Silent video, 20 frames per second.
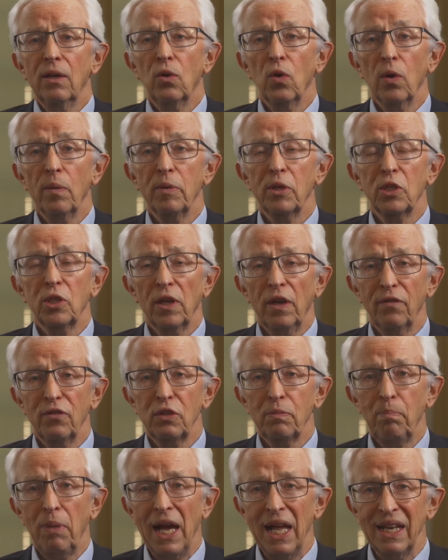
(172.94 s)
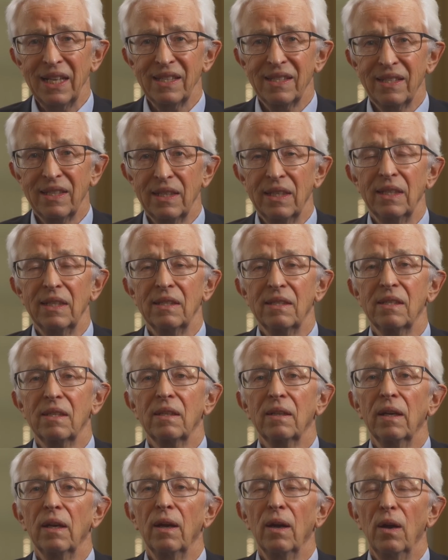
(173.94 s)
Gorbachev's
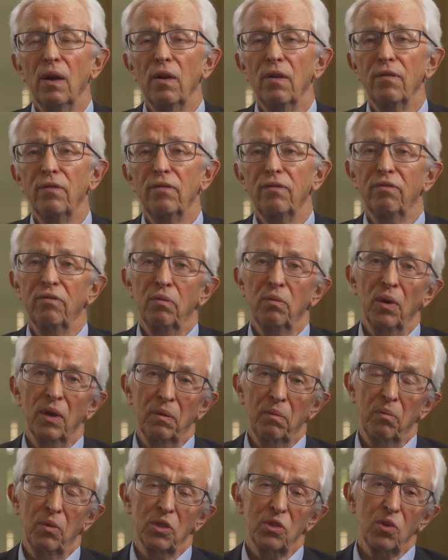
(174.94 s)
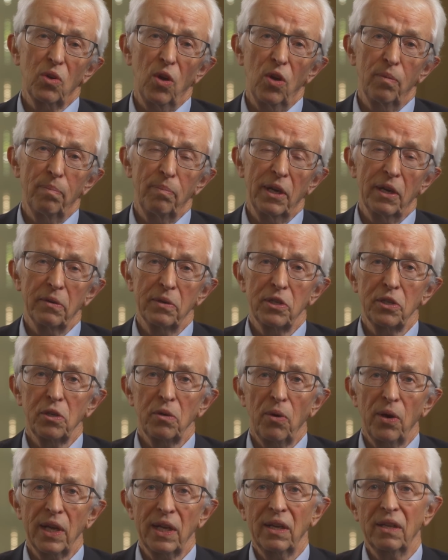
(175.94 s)
policies uh, of what was called
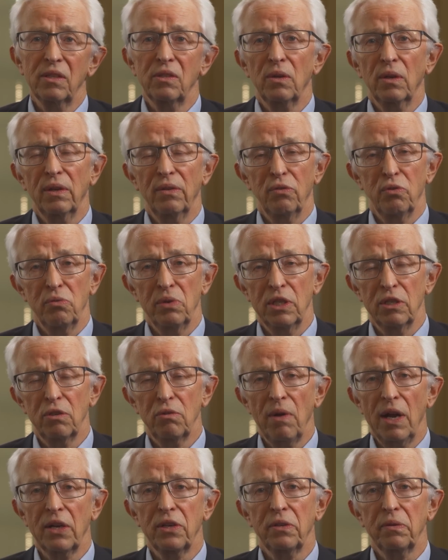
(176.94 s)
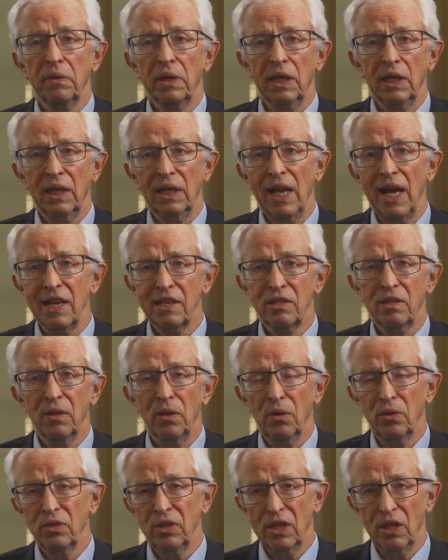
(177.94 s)
perestroika, sort of a restructuring,
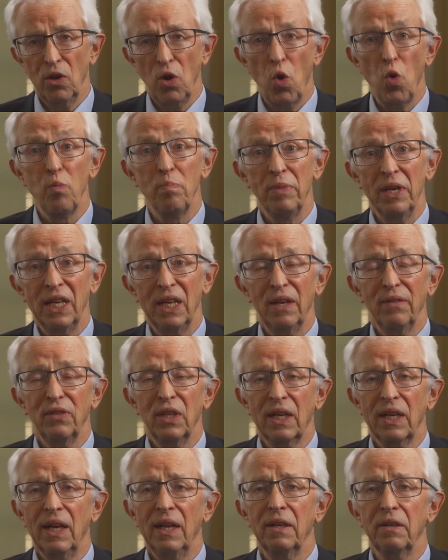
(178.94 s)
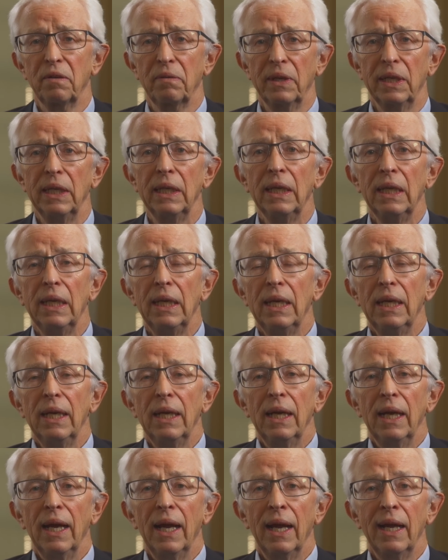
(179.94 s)
glasnost, an opening of the country,
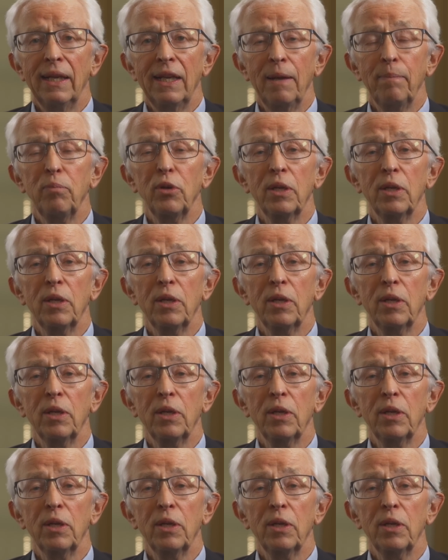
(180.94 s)
uh, and they